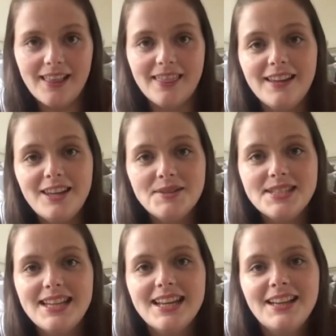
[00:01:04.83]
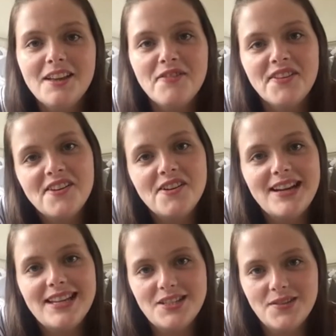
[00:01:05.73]
Thank you to Nicola for
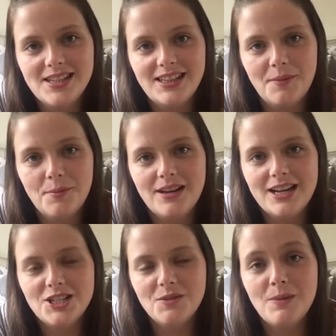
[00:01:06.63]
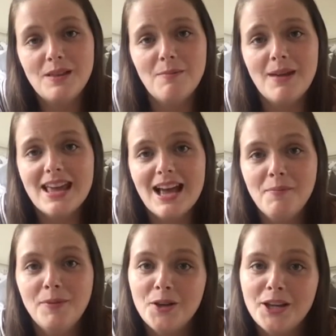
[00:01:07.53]
agreeing to do this collaboration with me.
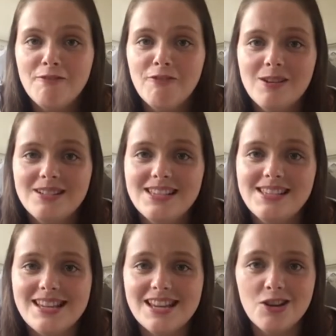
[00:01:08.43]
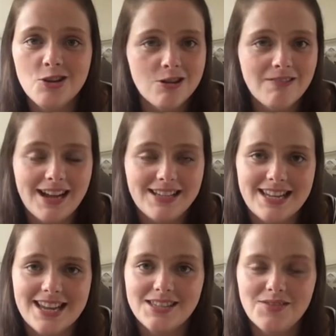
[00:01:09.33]
I'm looking forward to seeing your
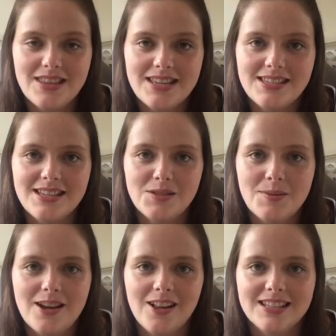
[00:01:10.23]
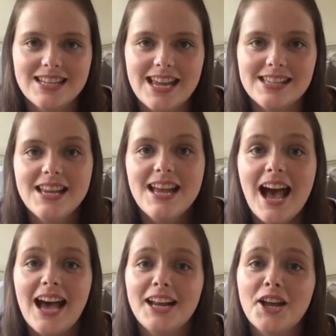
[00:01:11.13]
ideas for these 6-week holidays
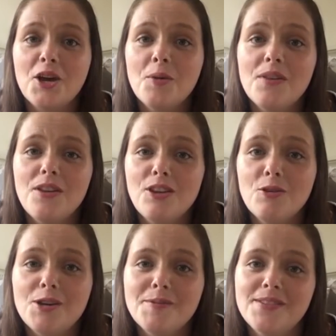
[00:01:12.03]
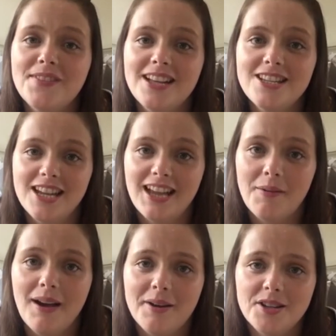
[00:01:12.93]
and I hope that you come over and check
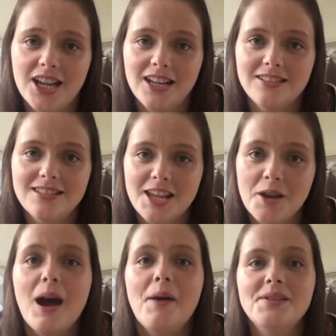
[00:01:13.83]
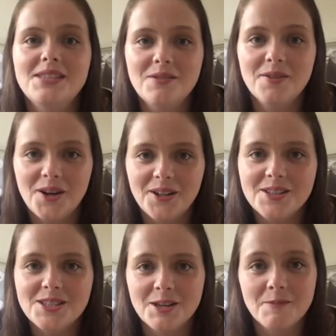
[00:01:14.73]
out our channel too. I'll see you
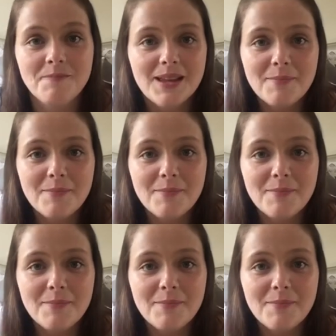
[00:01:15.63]
all soon.